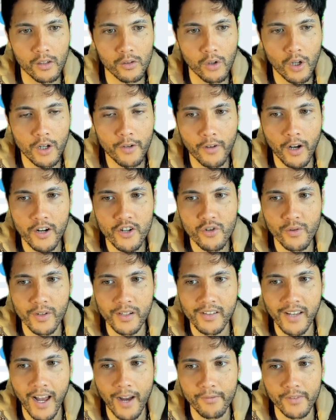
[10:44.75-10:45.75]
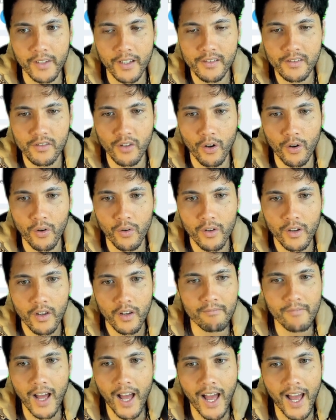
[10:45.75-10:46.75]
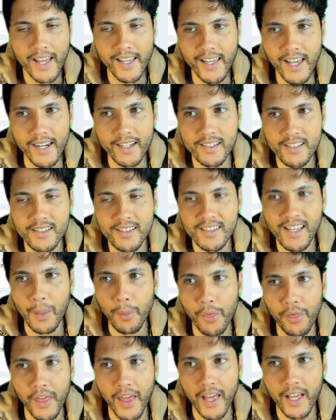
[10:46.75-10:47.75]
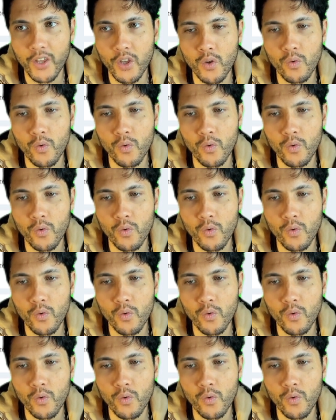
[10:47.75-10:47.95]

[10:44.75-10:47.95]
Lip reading: A lot of countries have this. So again, it's the same thing.